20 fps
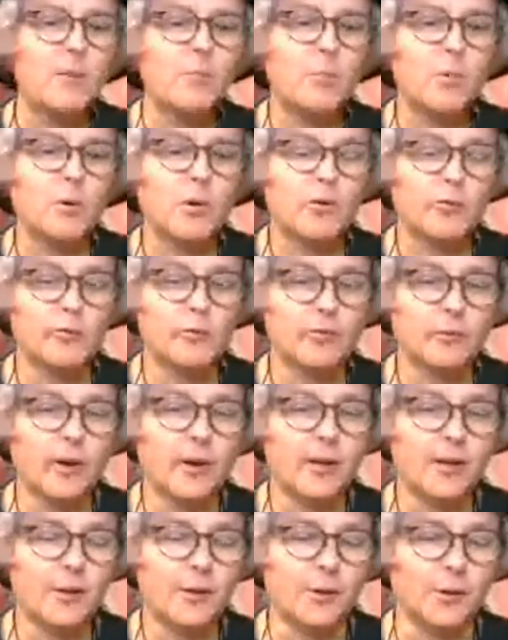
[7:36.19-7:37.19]

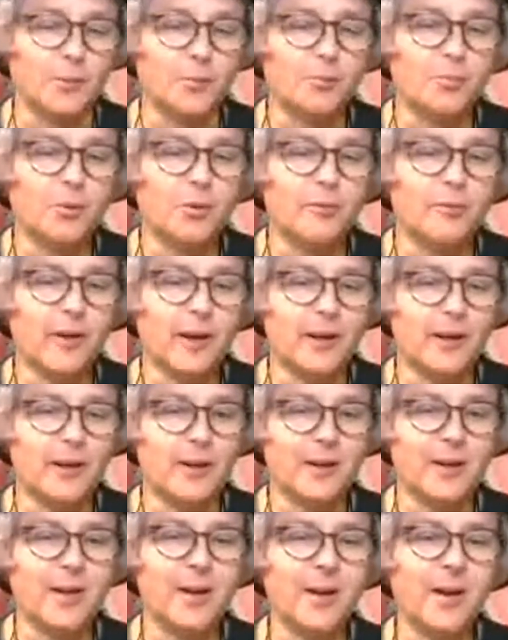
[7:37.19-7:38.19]
provided
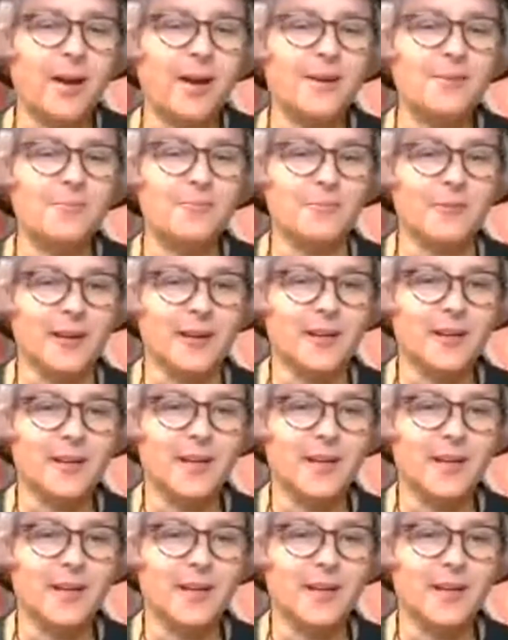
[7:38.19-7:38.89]
I'm not